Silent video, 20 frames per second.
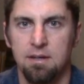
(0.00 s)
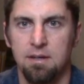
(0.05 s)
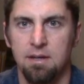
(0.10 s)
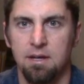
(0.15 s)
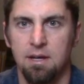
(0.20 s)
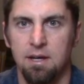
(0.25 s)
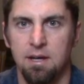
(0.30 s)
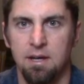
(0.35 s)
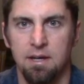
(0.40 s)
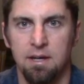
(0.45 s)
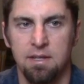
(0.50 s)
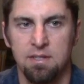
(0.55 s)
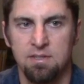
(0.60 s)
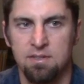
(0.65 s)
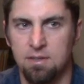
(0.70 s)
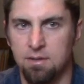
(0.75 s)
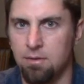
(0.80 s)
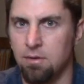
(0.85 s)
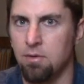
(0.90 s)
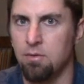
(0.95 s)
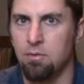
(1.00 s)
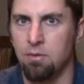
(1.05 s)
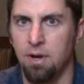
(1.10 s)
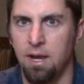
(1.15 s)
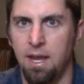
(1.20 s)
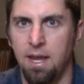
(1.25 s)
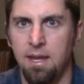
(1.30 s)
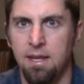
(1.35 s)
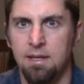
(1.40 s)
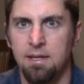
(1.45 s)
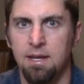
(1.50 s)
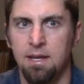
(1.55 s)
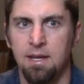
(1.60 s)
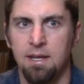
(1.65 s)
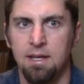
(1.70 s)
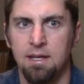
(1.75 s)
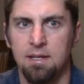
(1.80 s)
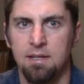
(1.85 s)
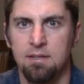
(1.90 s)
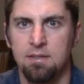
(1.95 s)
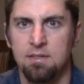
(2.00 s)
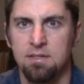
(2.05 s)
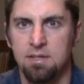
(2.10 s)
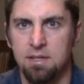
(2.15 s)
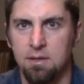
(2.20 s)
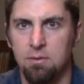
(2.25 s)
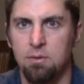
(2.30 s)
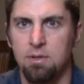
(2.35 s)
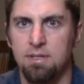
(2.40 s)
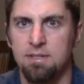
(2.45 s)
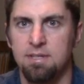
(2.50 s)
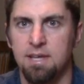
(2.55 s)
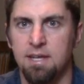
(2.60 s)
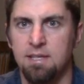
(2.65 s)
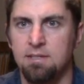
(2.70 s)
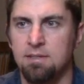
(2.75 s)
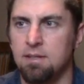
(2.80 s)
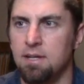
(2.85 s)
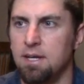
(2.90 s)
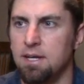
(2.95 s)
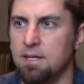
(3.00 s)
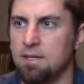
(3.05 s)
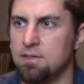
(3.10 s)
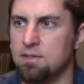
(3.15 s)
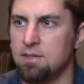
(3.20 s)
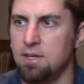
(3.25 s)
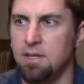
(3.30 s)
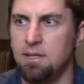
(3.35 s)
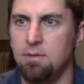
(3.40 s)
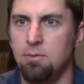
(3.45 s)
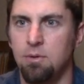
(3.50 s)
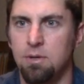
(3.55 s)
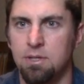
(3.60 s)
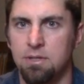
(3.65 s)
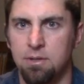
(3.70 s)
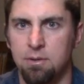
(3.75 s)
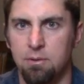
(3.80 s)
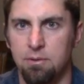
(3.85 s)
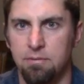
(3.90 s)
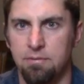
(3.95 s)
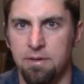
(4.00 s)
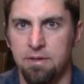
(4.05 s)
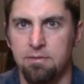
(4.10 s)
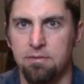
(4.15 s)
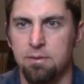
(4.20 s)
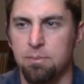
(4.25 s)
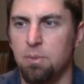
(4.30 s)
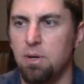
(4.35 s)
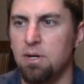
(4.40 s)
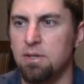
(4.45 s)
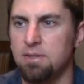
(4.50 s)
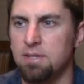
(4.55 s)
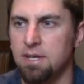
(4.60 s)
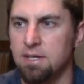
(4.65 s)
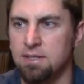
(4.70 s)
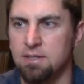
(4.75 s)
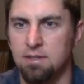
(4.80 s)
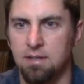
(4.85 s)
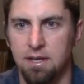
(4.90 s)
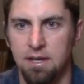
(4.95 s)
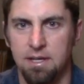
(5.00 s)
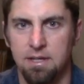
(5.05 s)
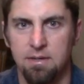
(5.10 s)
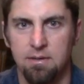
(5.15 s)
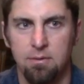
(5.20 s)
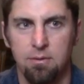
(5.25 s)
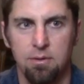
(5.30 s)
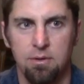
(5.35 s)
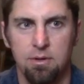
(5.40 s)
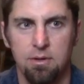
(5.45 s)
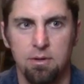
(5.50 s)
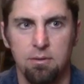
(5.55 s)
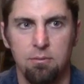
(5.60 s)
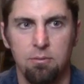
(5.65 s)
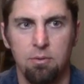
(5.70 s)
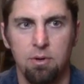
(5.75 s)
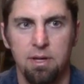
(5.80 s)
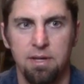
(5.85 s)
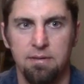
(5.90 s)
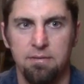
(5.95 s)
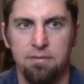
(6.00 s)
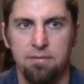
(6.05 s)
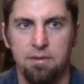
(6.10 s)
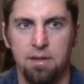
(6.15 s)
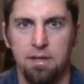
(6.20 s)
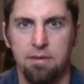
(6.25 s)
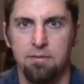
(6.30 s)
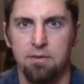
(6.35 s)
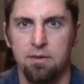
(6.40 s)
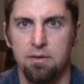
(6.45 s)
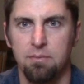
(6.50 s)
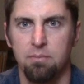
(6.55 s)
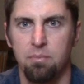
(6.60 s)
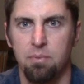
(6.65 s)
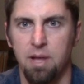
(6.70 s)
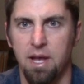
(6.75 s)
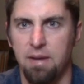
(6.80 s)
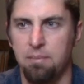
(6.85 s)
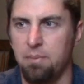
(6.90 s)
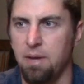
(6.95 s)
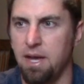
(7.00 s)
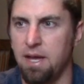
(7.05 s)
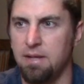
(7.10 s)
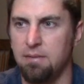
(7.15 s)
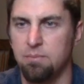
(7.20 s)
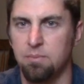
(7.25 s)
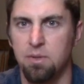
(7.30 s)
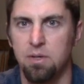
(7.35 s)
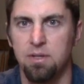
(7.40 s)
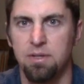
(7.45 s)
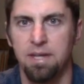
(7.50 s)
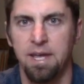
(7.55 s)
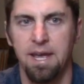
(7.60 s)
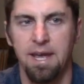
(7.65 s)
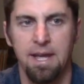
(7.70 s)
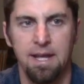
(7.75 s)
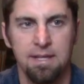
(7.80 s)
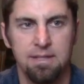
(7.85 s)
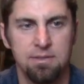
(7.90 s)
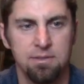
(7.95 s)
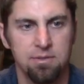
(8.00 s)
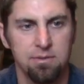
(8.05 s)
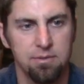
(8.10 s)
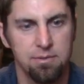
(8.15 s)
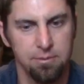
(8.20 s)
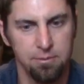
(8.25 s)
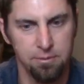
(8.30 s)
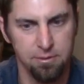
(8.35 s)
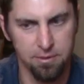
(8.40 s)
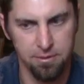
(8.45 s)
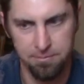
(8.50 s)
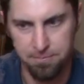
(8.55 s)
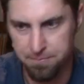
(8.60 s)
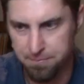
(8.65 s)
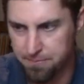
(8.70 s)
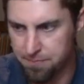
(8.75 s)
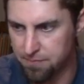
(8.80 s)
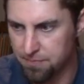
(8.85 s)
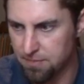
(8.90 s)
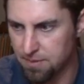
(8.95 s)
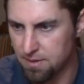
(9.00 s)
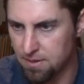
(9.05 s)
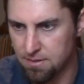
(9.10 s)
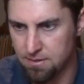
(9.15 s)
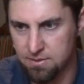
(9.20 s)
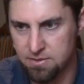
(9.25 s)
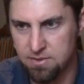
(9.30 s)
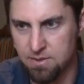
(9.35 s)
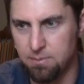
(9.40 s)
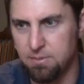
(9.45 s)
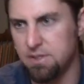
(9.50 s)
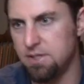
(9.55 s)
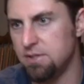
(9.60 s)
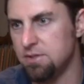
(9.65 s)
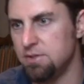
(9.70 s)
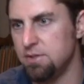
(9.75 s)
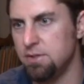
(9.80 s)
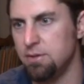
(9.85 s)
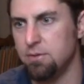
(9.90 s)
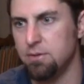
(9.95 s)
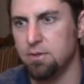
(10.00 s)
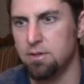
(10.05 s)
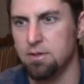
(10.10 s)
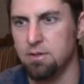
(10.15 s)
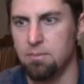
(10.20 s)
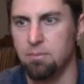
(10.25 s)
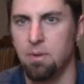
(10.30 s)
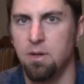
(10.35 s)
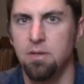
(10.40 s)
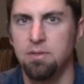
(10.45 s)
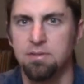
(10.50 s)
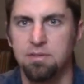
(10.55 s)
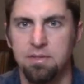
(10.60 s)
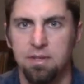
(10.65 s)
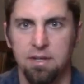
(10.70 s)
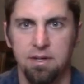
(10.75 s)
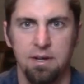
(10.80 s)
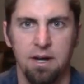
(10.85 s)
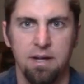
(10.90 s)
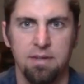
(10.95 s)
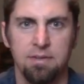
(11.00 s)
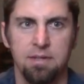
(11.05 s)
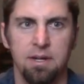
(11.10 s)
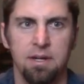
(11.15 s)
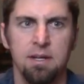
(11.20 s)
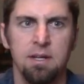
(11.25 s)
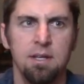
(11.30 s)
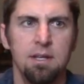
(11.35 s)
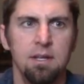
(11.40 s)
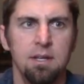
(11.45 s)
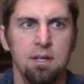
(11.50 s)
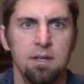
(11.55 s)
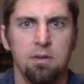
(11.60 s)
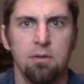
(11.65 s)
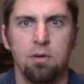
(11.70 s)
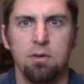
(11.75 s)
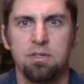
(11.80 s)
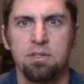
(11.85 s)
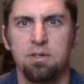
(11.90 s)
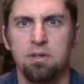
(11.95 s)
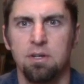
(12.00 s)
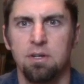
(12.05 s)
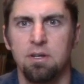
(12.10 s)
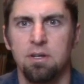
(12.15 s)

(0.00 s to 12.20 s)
a single grain and seeing what it tastes like. Say you want to know what Victory malt tastes like, or what flavor Black Patent malt adds, or some of these newer malts that are out there. Of course,